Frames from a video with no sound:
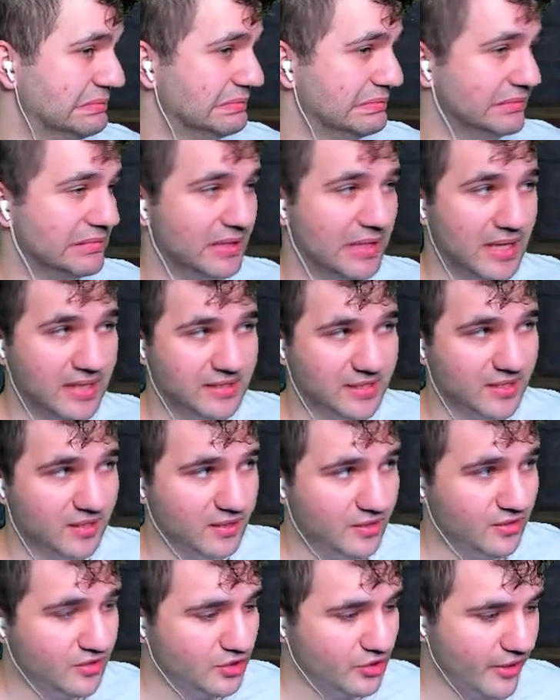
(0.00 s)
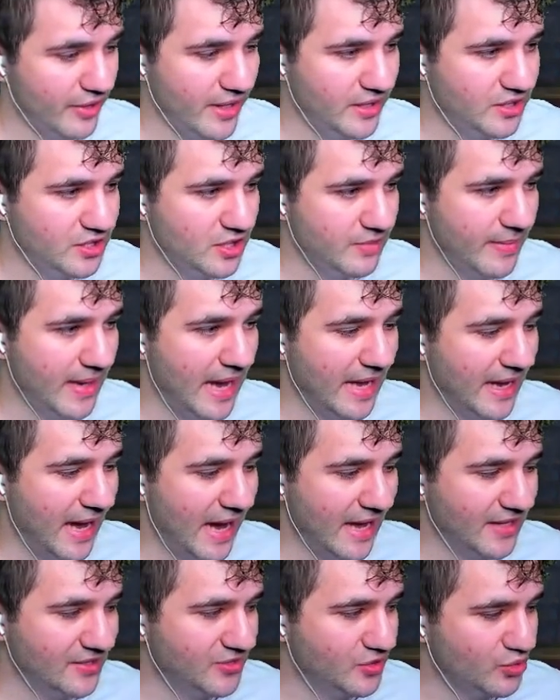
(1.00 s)
that's a little strange to me. I
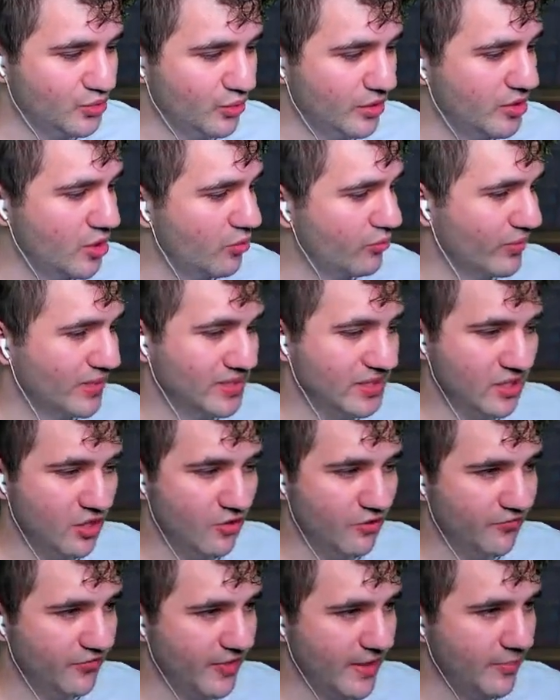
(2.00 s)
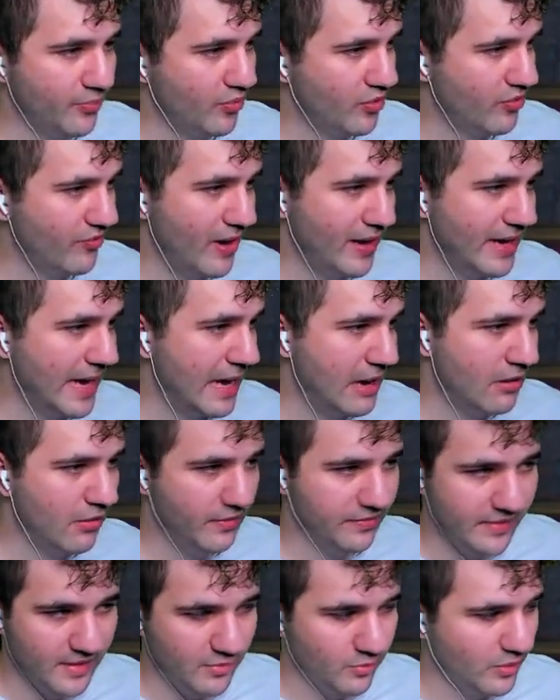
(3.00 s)
guess there's really no reason to go for the Emperor right now. I
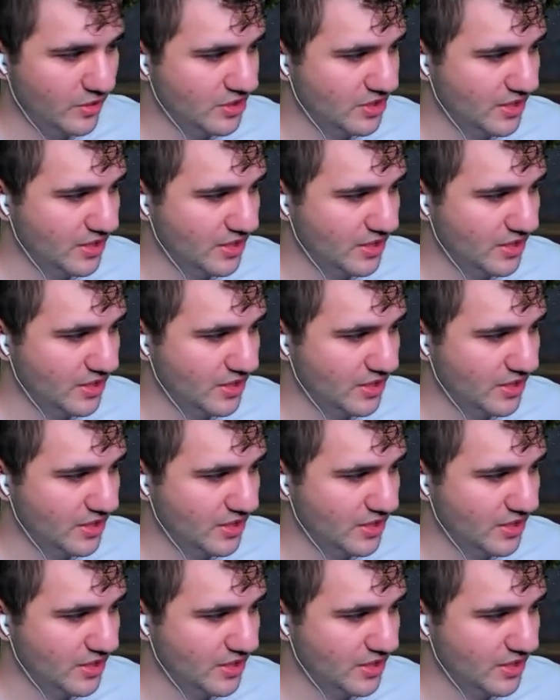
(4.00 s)
think we just